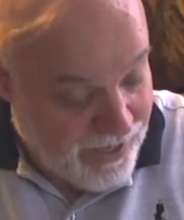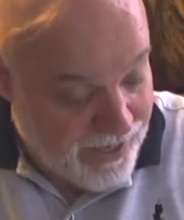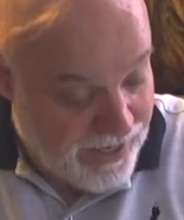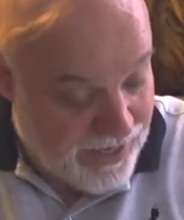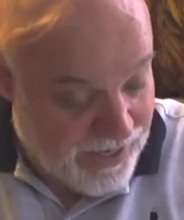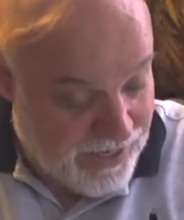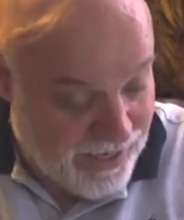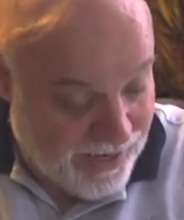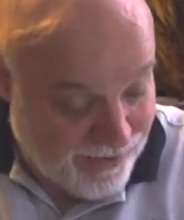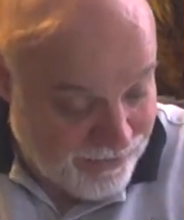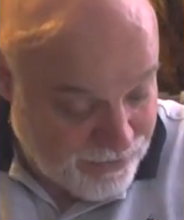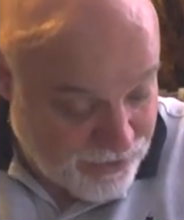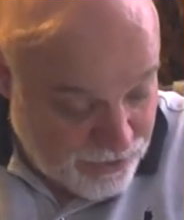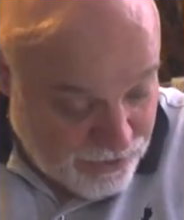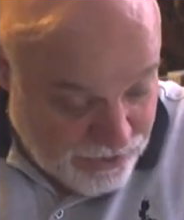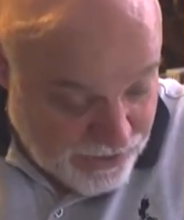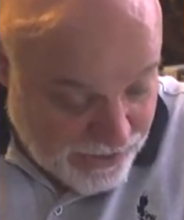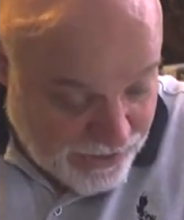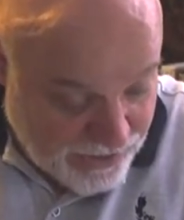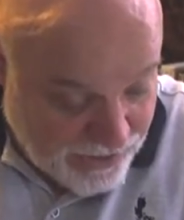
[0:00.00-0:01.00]
he left
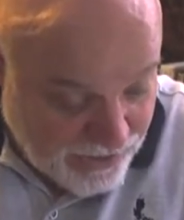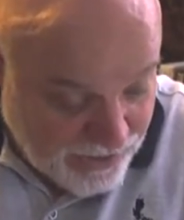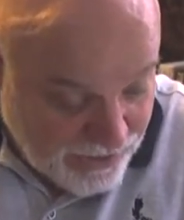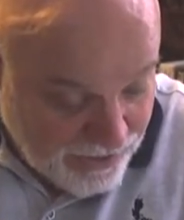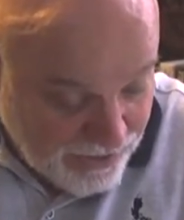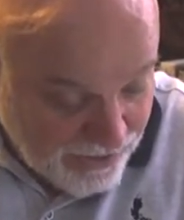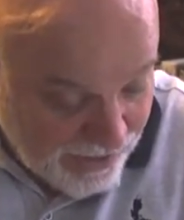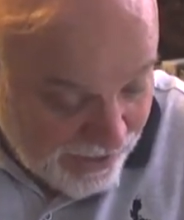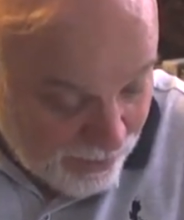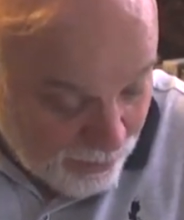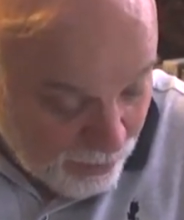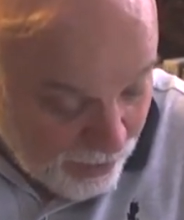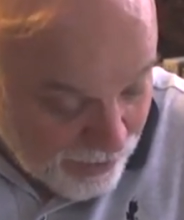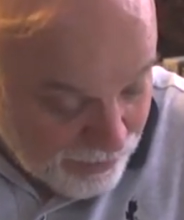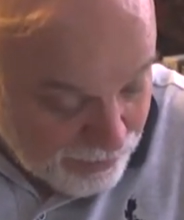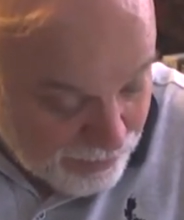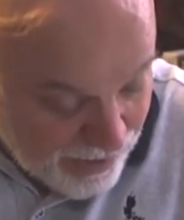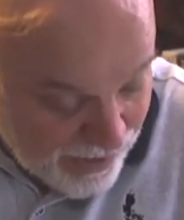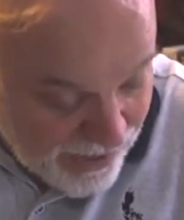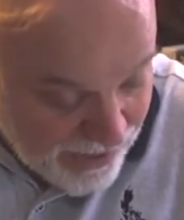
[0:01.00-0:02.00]
Judea and
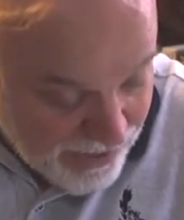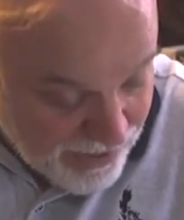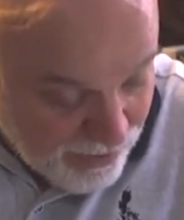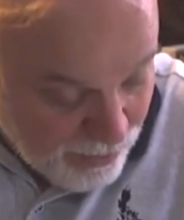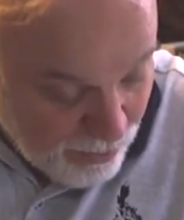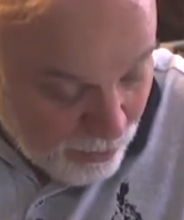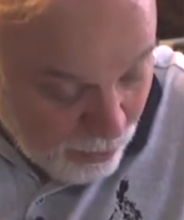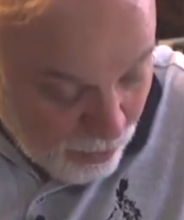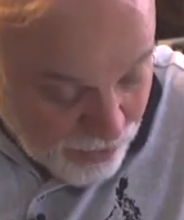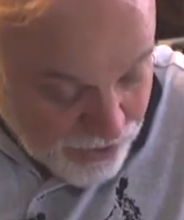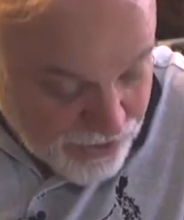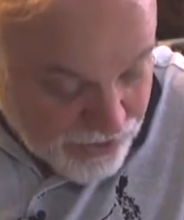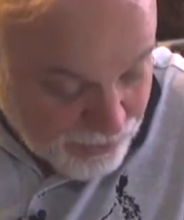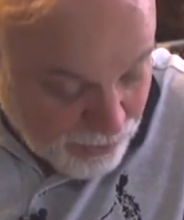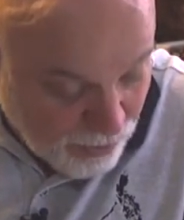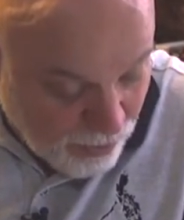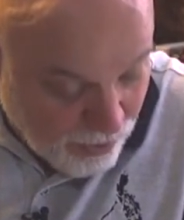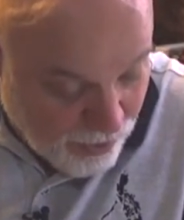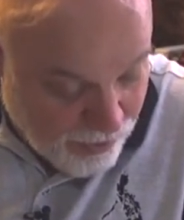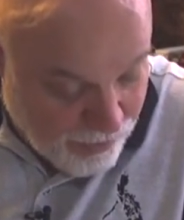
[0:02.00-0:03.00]
went back
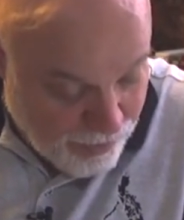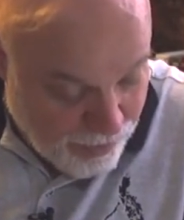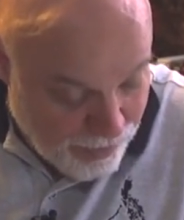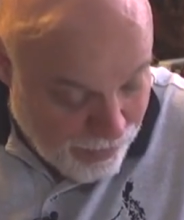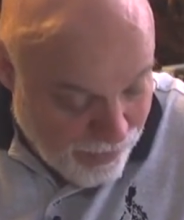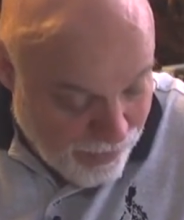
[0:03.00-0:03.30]
once more